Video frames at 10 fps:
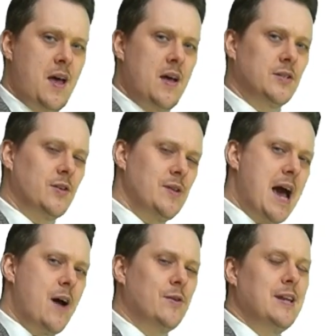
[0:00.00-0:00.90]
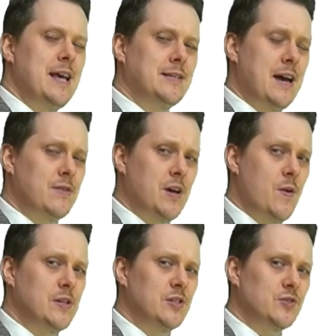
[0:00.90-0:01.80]
So now let's have a go
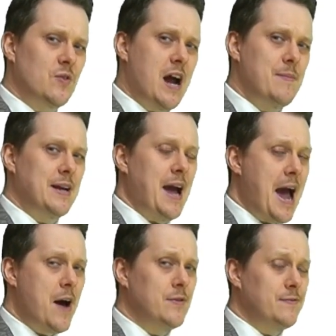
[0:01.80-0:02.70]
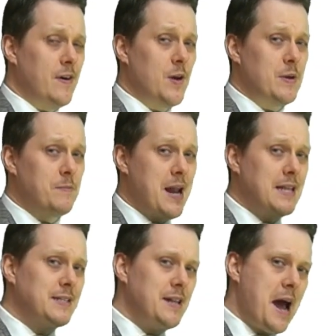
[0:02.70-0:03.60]
at describing how the following plants
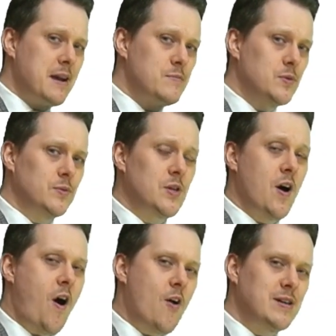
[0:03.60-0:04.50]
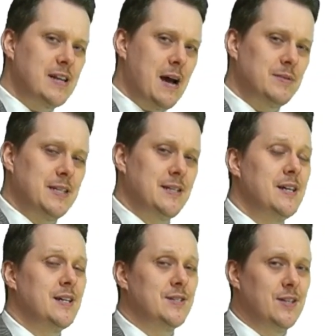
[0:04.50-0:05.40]
and animals are adapted
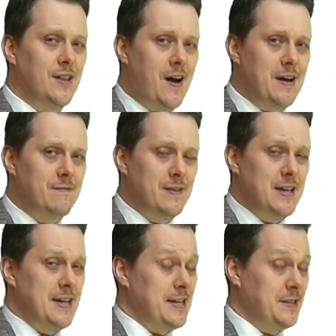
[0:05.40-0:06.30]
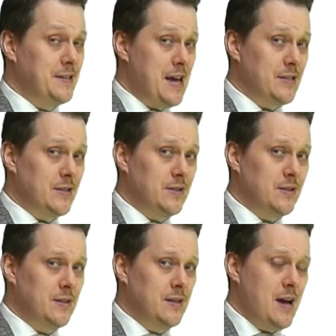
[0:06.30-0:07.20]
to life in the desert.
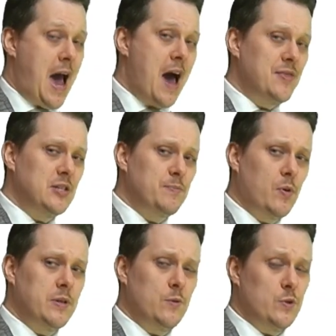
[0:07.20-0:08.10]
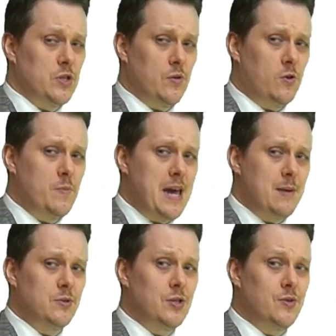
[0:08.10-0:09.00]
At this point, we should all be able
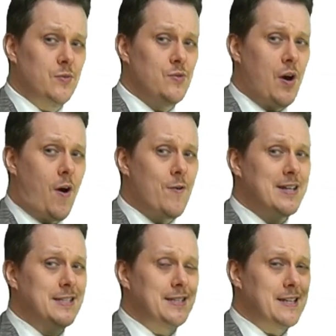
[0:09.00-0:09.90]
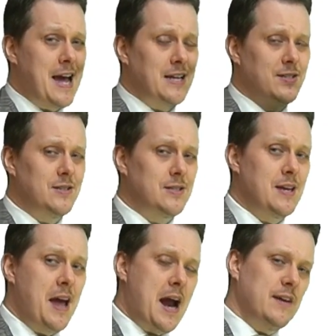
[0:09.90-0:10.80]
to do the oryx and the cactus,
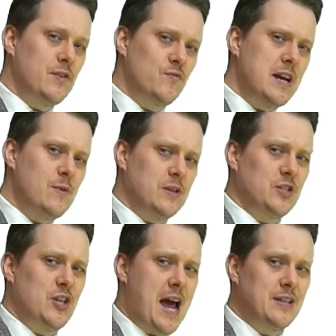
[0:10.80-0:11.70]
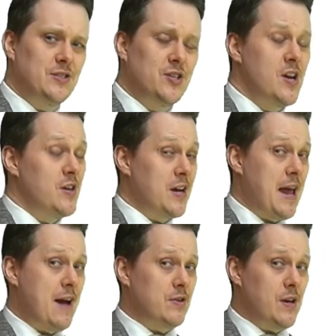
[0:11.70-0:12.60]
and if you really want a challenge, you can
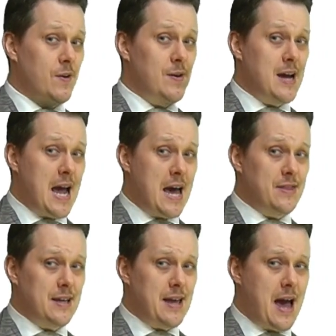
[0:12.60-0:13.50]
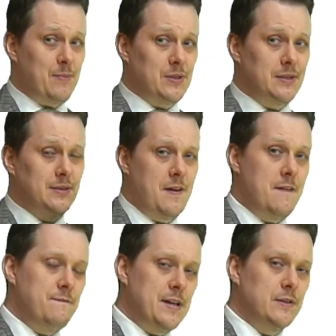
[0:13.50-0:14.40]
have a go at the camel.
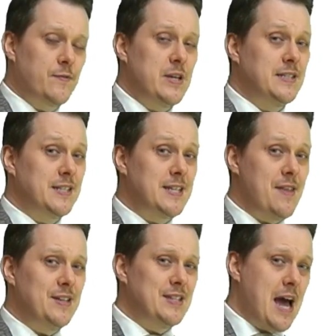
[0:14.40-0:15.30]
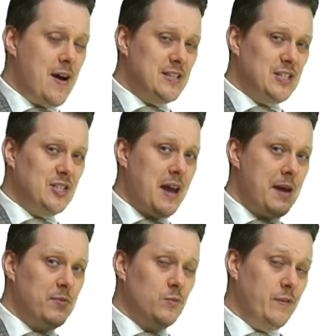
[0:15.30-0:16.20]
Feel free to set this out as a
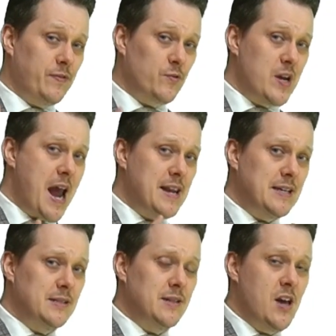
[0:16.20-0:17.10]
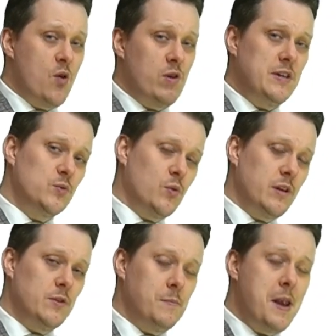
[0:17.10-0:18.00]
table with three headings, with each one of
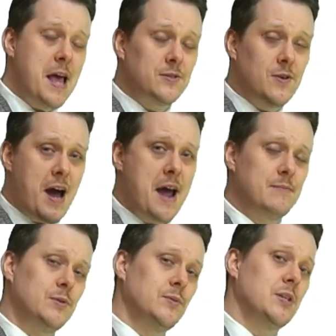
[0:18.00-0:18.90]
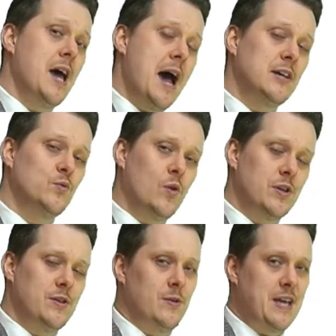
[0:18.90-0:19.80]
your plants or animals as one of
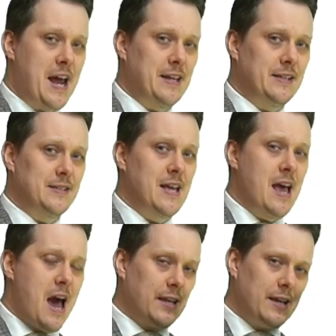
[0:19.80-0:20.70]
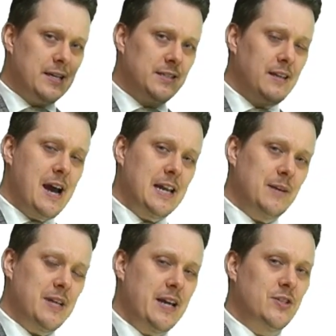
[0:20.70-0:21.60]
those headings, and list the
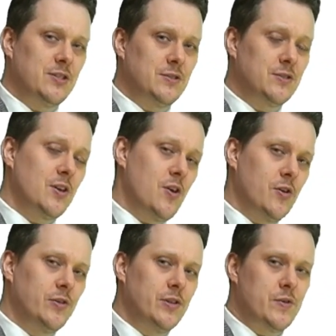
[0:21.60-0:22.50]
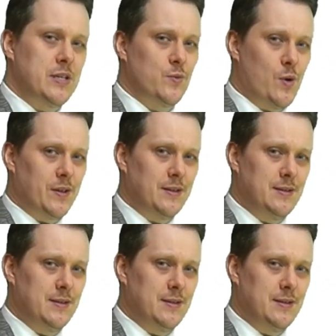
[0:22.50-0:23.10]
adaptations under each one.